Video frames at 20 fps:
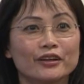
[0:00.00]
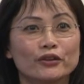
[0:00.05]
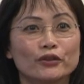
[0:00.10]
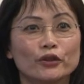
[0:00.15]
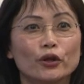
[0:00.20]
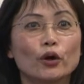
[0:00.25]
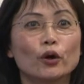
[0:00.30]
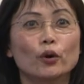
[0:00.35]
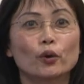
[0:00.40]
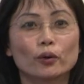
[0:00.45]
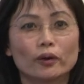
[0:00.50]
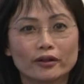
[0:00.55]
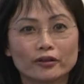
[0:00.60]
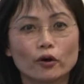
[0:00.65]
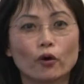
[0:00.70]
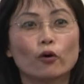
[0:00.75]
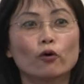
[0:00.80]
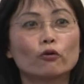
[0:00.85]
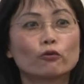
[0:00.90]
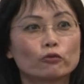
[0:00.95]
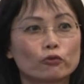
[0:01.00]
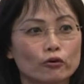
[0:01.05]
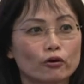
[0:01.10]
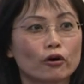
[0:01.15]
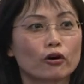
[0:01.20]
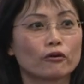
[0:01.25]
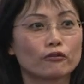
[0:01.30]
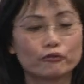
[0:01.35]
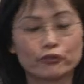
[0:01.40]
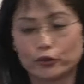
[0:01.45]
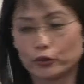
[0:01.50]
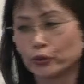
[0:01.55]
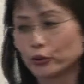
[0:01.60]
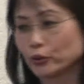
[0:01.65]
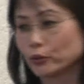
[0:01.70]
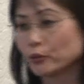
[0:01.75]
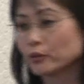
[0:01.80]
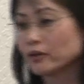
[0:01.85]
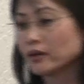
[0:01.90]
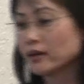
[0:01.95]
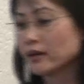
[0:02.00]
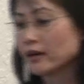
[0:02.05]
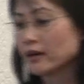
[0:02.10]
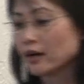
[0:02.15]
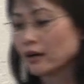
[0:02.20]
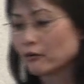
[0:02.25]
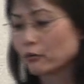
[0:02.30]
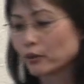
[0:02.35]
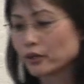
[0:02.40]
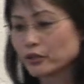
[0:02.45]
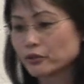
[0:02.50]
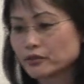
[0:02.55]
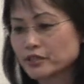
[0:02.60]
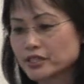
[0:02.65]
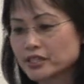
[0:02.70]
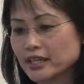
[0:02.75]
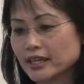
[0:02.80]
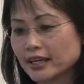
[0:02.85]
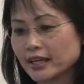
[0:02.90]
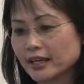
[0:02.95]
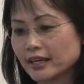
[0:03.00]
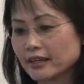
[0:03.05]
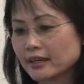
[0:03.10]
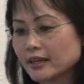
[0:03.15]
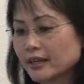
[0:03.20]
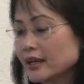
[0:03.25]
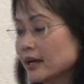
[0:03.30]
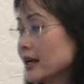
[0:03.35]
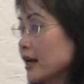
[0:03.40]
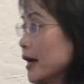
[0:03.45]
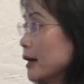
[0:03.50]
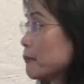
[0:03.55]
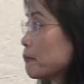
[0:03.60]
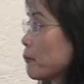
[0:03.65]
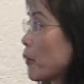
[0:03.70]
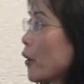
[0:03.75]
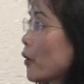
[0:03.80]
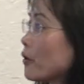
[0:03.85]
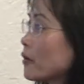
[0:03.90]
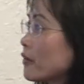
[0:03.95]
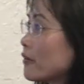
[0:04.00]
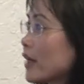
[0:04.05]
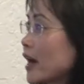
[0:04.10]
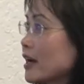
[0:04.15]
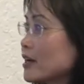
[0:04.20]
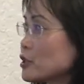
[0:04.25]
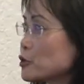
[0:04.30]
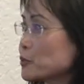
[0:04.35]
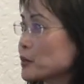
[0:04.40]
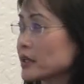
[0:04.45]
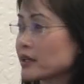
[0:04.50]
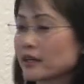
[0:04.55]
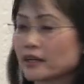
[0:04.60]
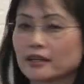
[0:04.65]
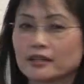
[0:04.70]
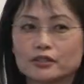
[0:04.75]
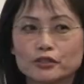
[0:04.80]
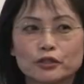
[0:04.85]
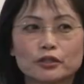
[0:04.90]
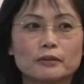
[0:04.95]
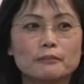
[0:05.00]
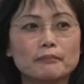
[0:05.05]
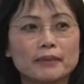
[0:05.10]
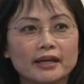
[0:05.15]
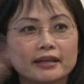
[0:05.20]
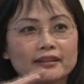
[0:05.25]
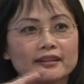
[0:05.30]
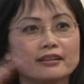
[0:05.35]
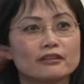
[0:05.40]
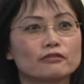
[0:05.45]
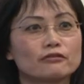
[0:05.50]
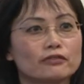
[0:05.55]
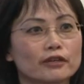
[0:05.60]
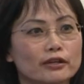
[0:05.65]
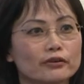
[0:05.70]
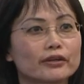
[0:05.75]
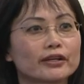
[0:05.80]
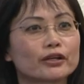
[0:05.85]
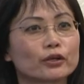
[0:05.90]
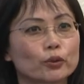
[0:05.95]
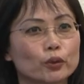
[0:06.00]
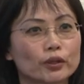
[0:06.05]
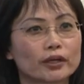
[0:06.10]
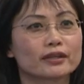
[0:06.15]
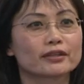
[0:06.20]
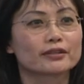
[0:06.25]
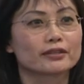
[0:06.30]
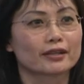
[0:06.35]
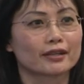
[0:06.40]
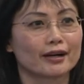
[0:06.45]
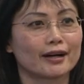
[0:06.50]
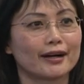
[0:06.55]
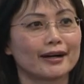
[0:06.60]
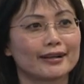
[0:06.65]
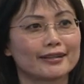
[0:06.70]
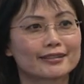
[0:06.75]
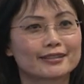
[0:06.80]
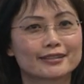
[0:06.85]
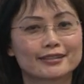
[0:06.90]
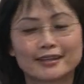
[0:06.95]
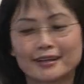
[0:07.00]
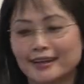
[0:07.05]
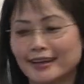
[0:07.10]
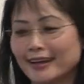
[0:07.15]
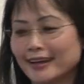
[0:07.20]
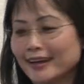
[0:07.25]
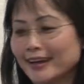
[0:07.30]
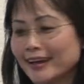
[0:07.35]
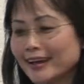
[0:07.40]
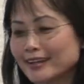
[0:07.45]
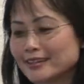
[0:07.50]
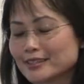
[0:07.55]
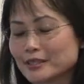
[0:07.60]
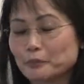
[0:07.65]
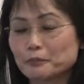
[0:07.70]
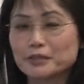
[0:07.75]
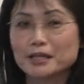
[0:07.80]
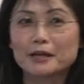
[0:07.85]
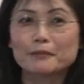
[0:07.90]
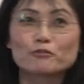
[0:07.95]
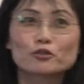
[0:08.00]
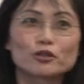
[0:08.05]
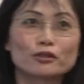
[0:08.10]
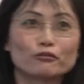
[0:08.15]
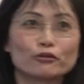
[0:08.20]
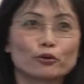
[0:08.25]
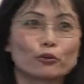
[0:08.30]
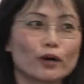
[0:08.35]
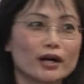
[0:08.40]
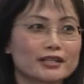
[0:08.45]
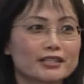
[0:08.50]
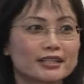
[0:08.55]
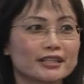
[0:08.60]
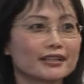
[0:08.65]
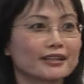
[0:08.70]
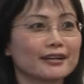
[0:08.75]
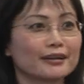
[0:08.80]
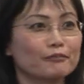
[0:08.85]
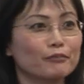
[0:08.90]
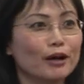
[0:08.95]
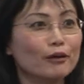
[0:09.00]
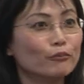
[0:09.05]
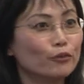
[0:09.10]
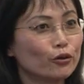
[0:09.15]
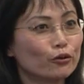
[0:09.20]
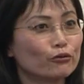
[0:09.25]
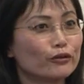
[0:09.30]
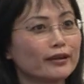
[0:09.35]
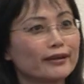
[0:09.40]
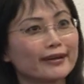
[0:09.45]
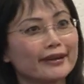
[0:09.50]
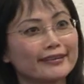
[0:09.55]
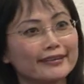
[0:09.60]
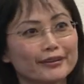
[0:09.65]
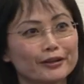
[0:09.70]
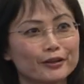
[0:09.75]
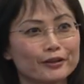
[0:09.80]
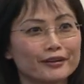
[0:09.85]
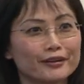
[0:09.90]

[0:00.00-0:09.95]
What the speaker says: know an overall view of what you're seeing. And part of that is because you can make these very quick saccades. And sometimes if you're watching a movie and